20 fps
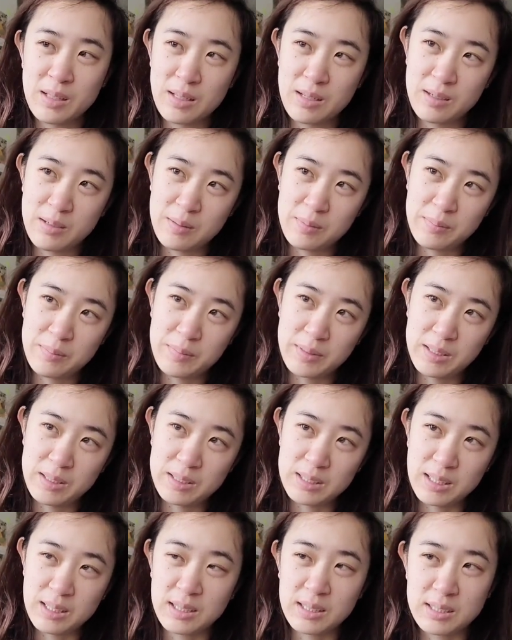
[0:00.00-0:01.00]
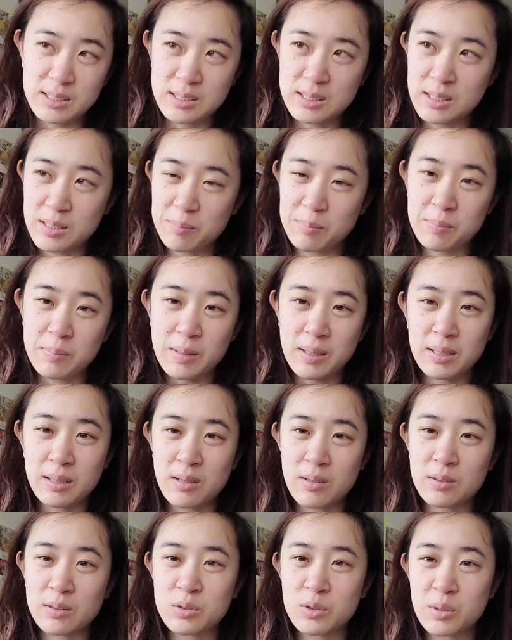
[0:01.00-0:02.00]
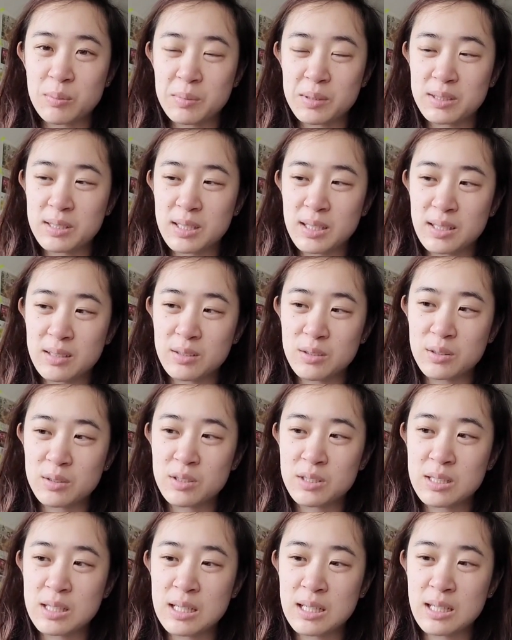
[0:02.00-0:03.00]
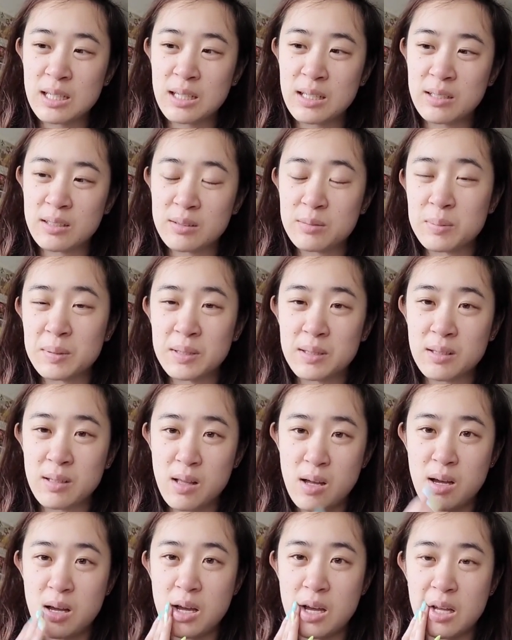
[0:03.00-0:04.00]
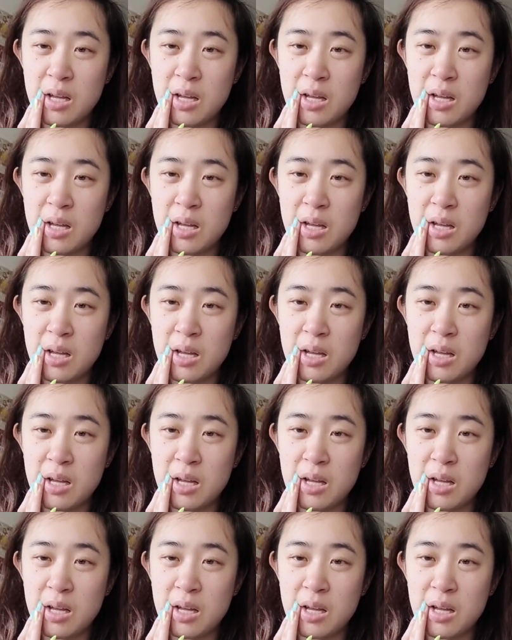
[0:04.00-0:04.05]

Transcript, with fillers: Um, and he's like, "This is the, like all the treatments I can do today. It's been a lot."